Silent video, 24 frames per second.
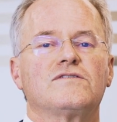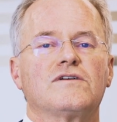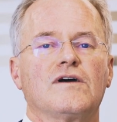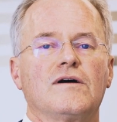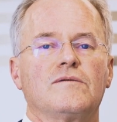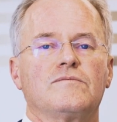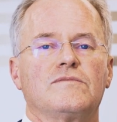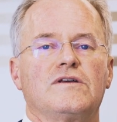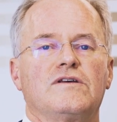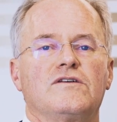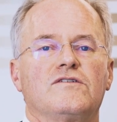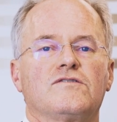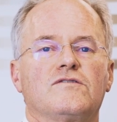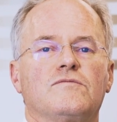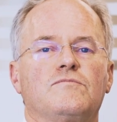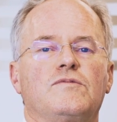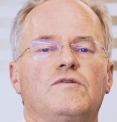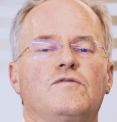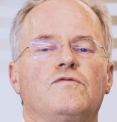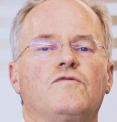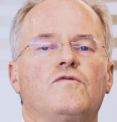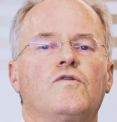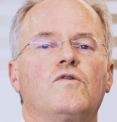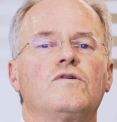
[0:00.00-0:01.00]
companies
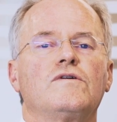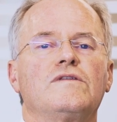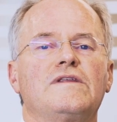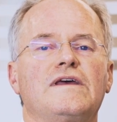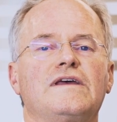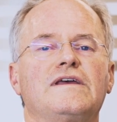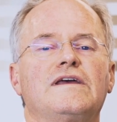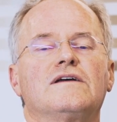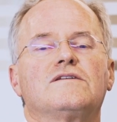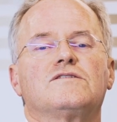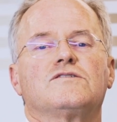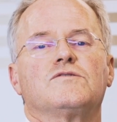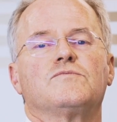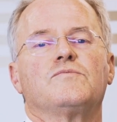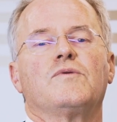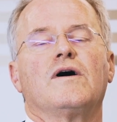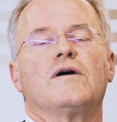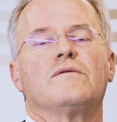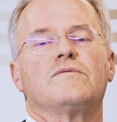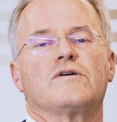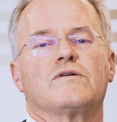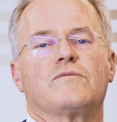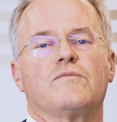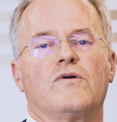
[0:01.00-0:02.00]
before they get to
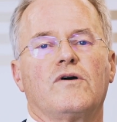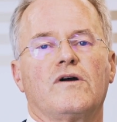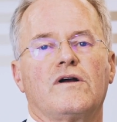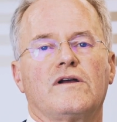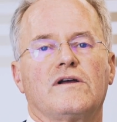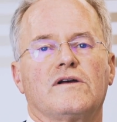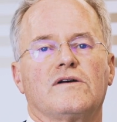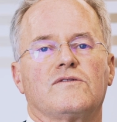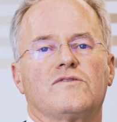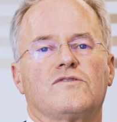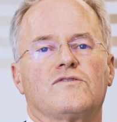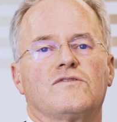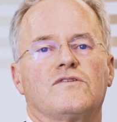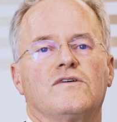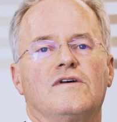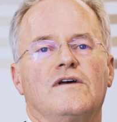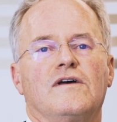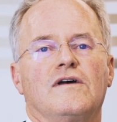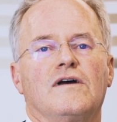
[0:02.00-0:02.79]
public markets,